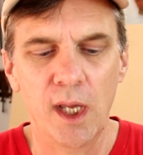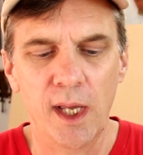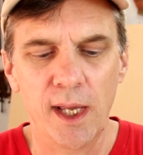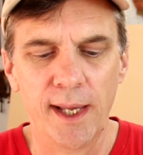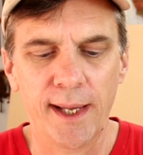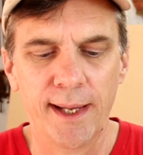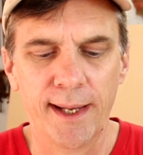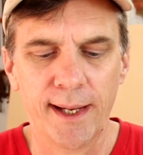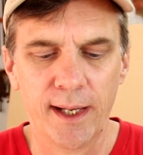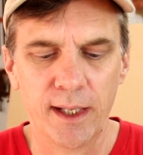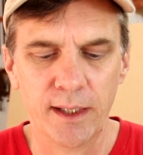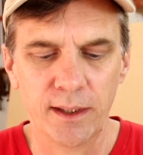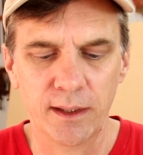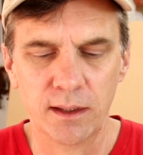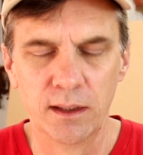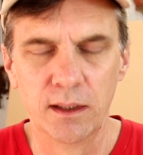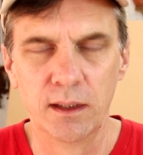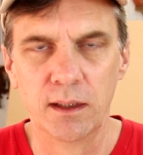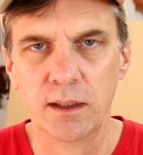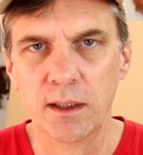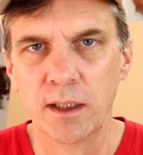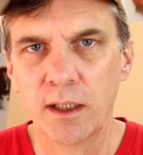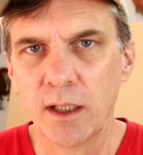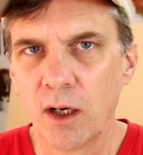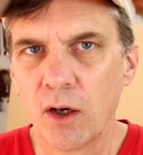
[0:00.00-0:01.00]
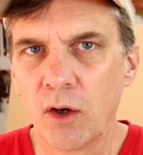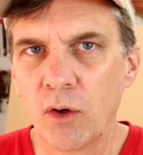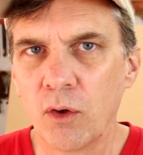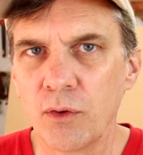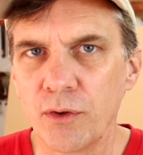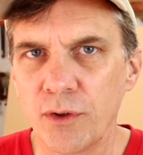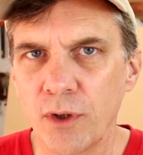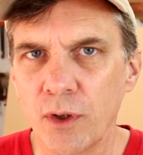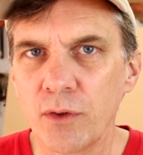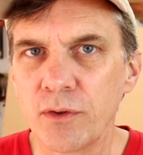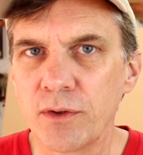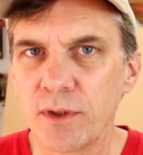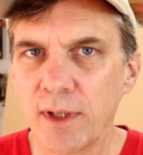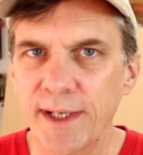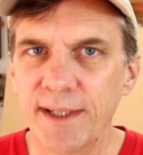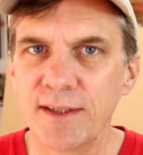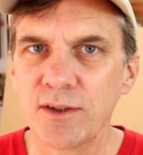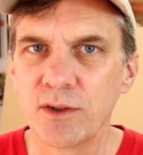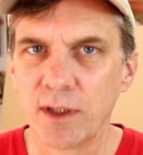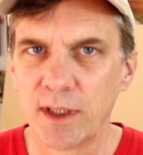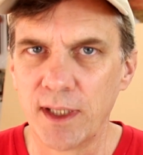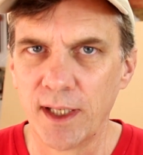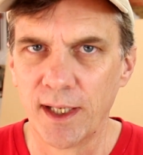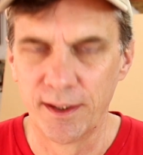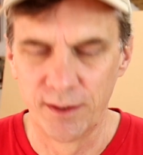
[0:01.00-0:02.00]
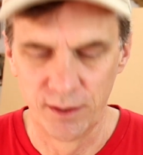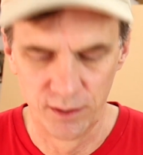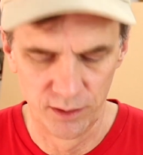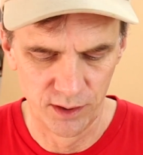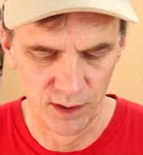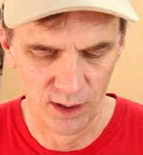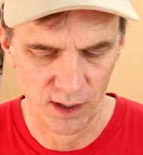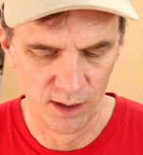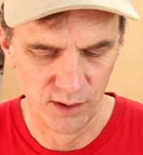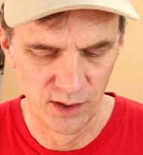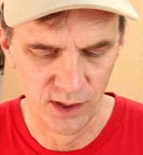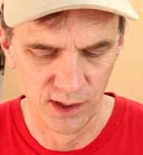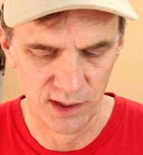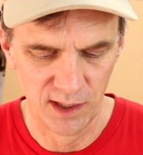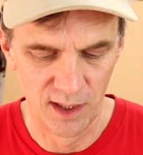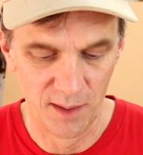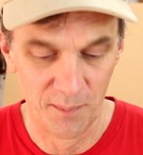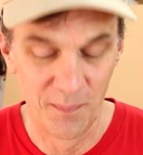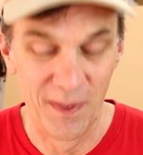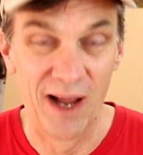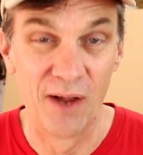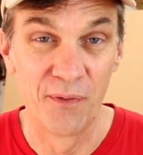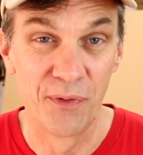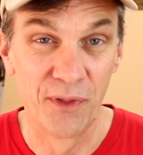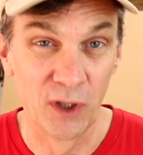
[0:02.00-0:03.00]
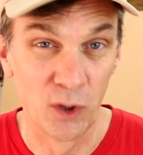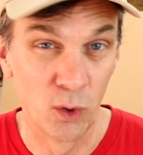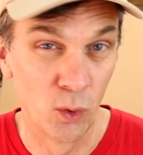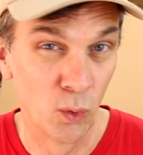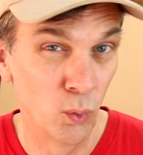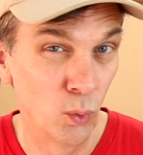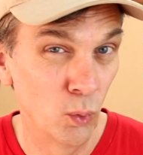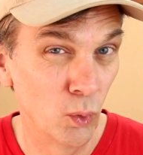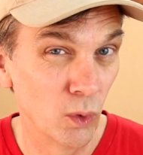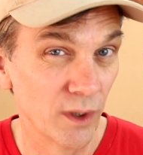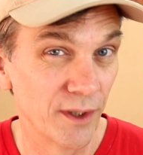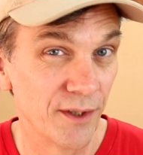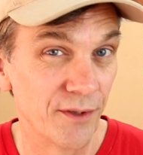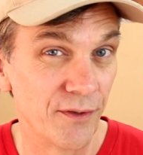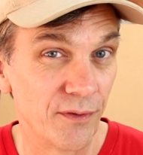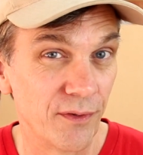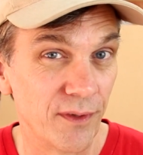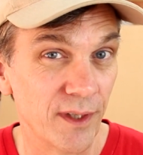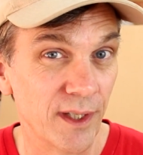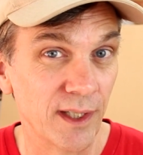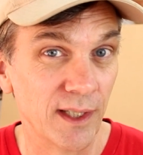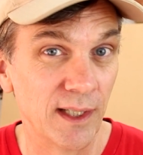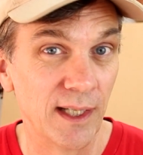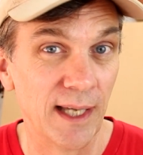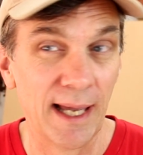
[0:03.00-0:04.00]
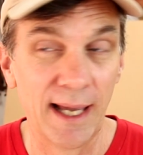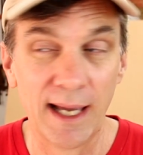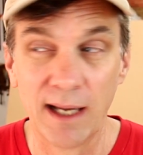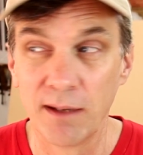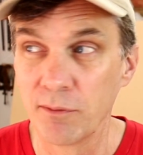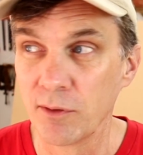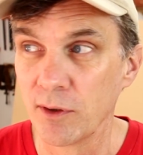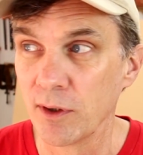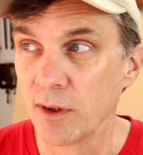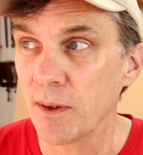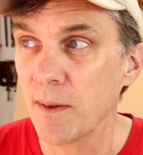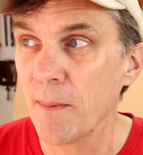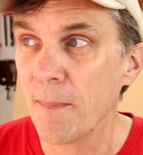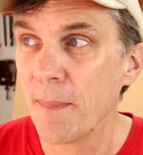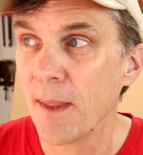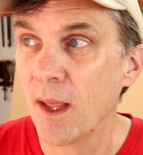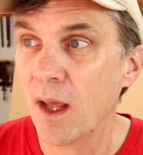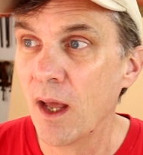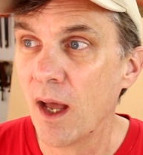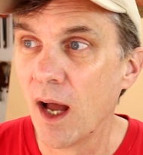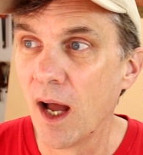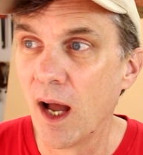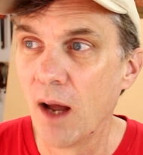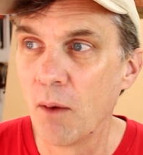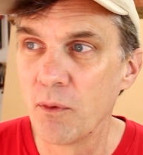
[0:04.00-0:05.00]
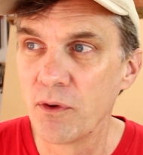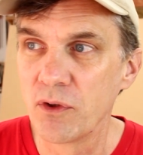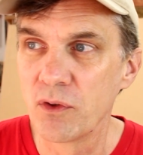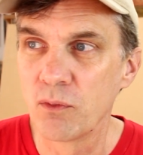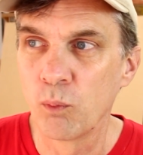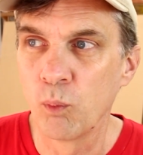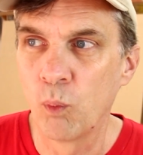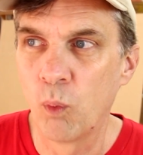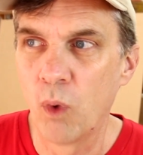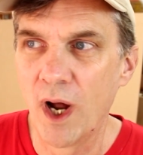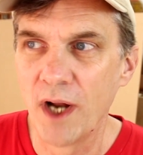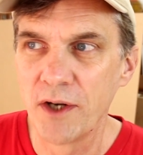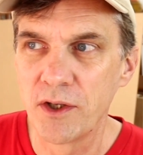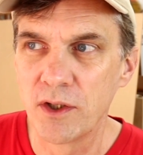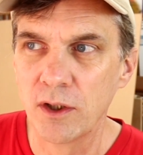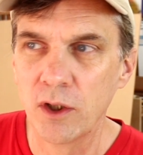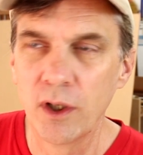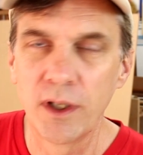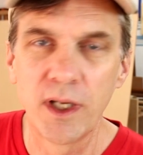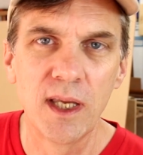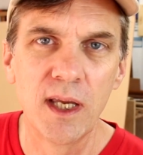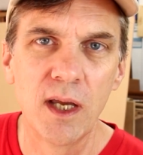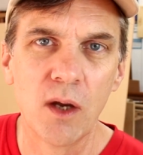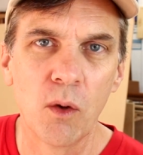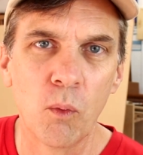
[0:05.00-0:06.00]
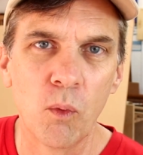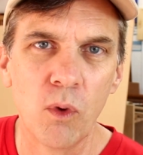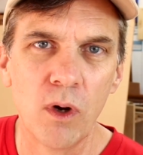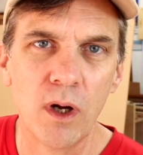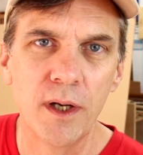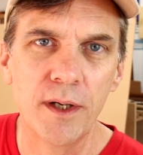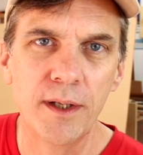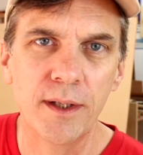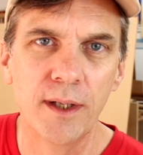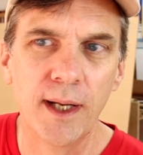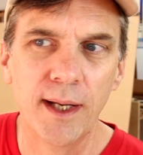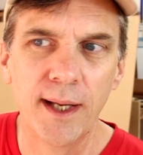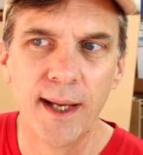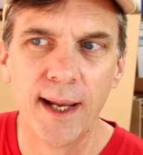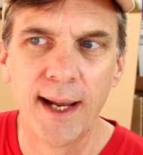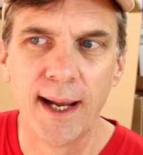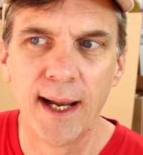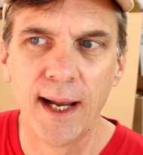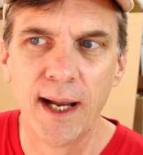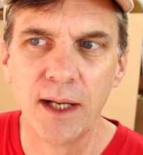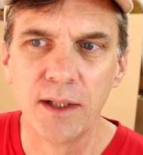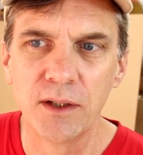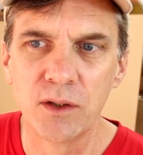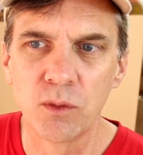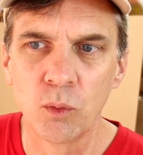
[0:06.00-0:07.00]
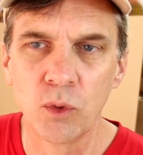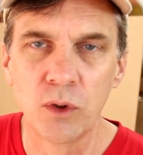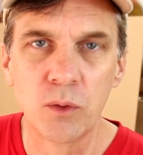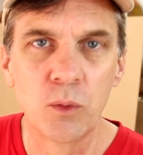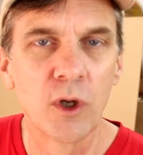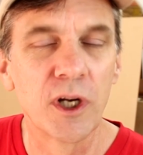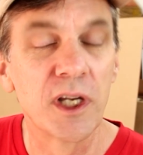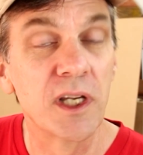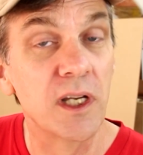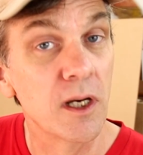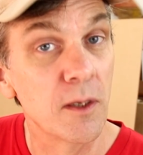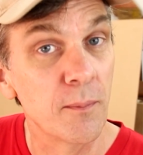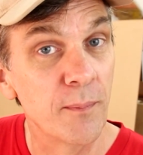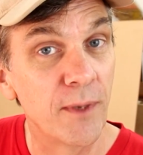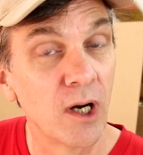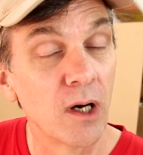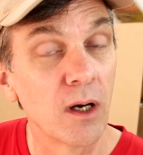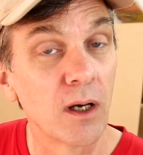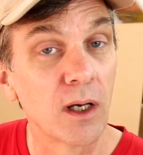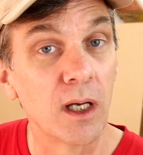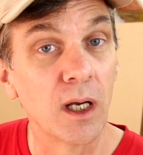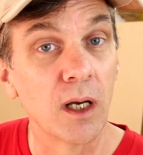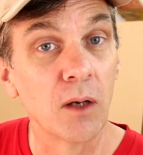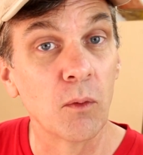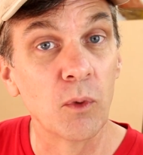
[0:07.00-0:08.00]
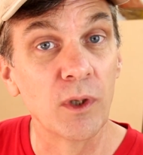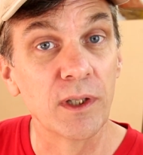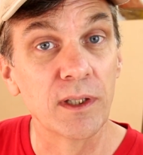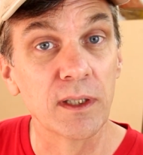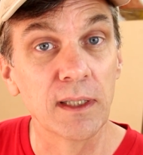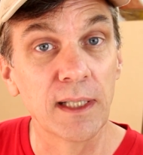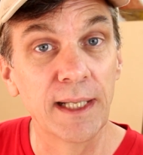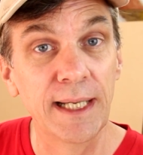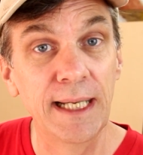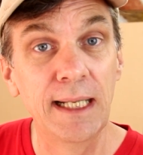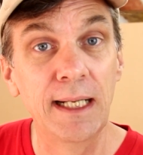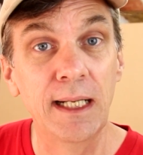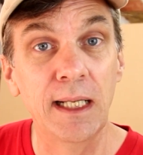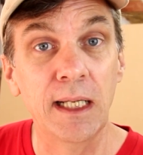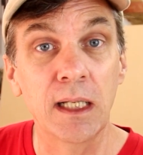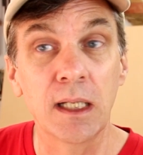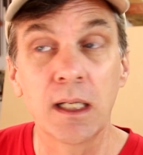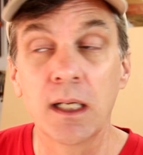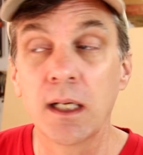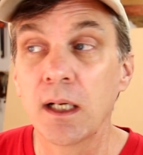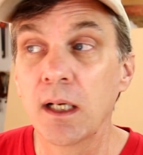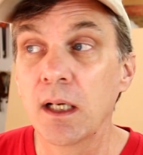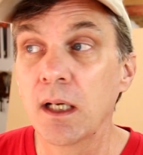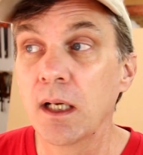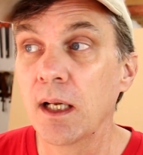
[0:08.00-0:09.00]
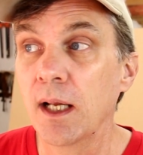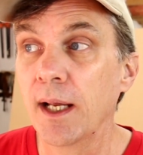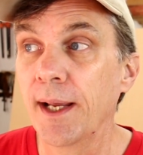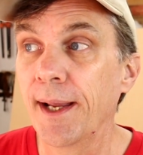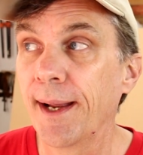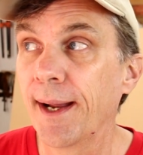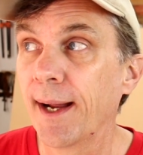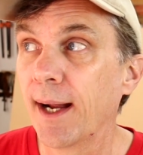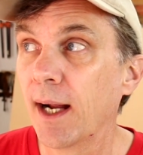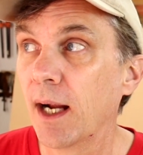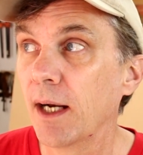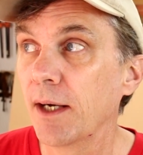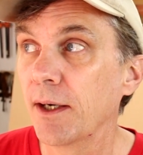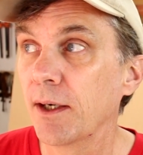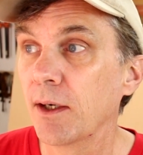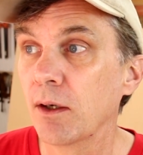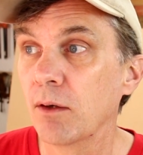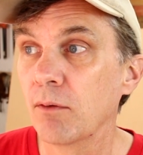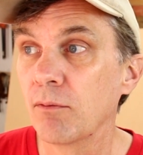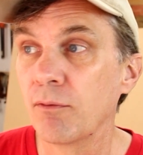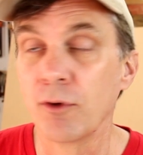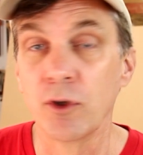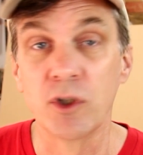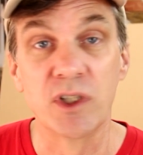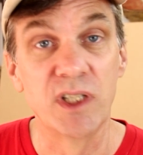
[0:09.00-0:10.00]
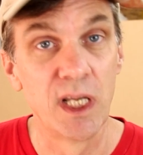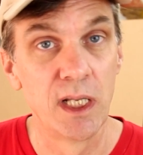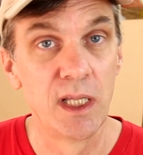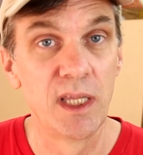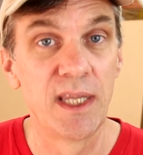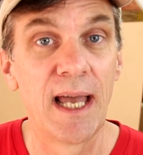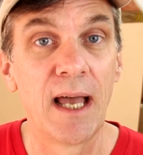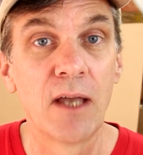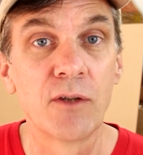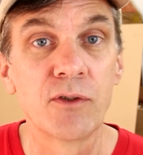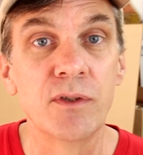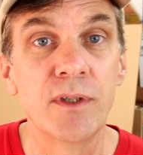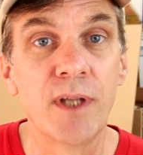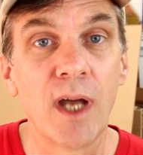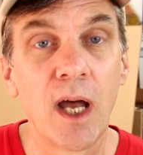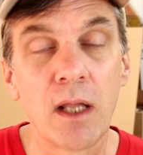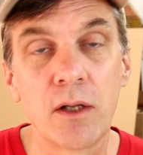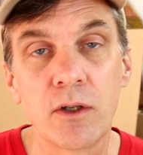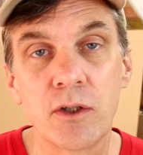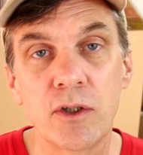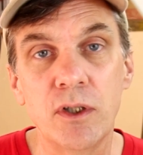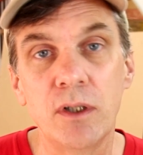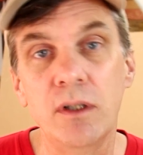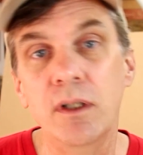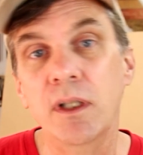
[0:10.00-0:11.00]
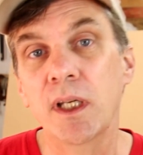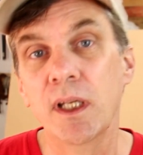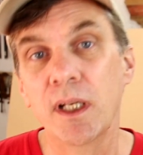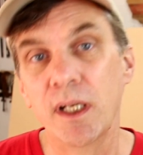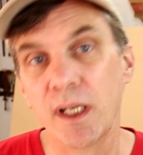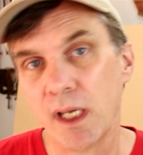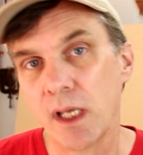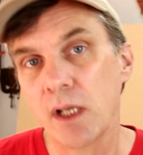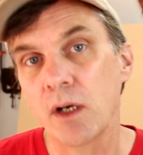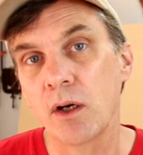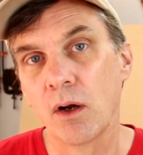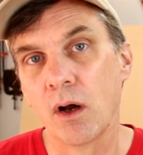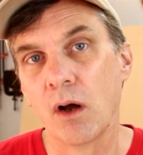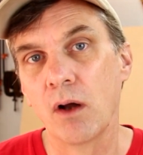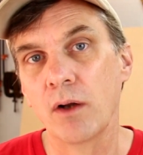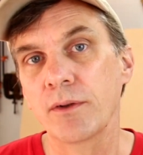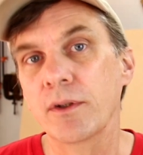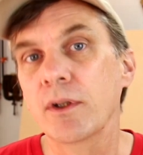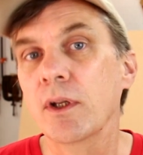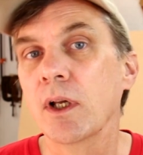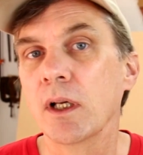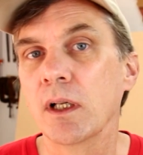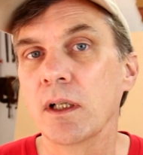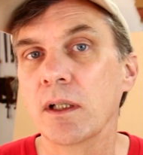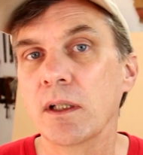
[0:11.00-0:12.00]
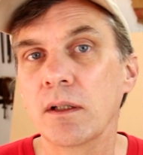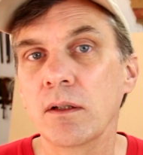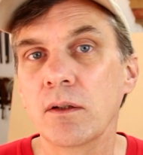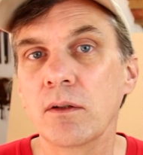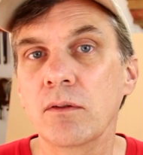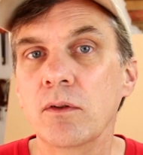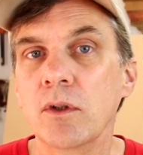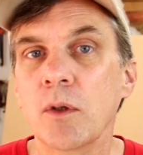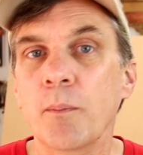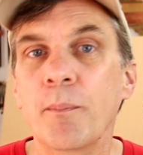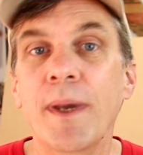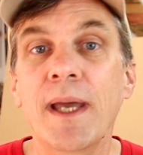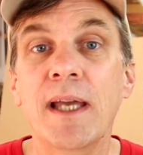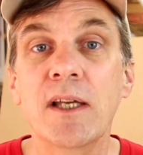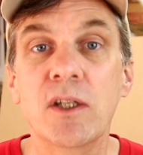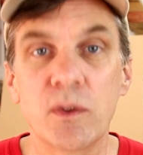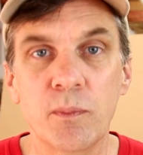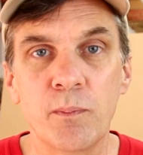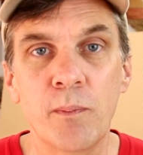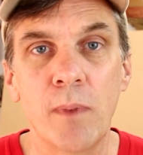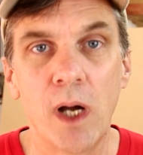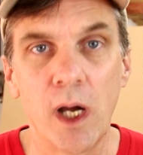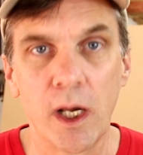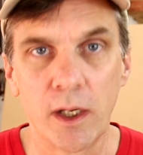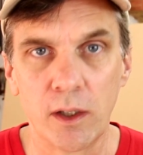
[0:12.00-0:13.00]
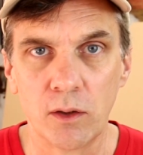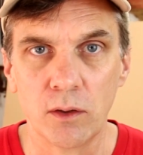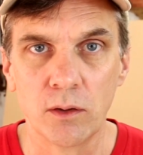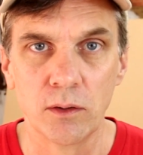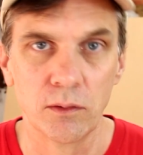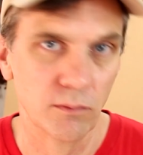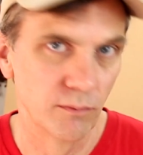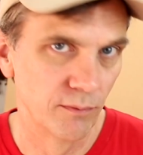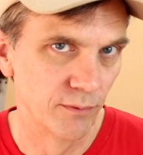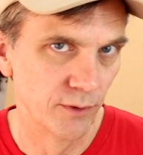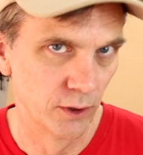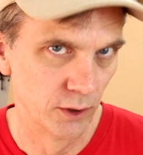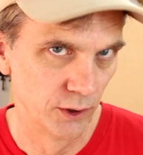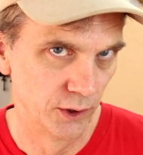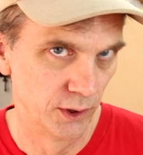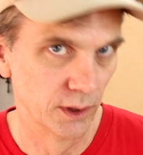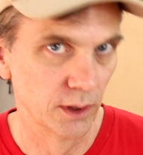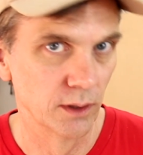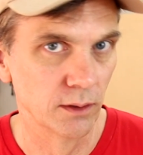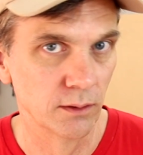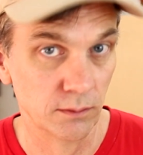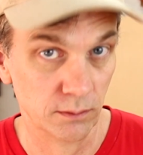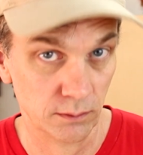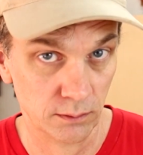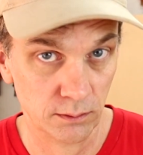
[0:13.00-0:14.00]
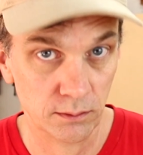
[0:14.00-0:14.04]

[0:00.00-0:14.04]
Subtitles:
And you know, those laser cutters are just about the coolest thing ever. I was looking at one at Woodworking in America with Laney, and for $10,000 you can get in on the base model version.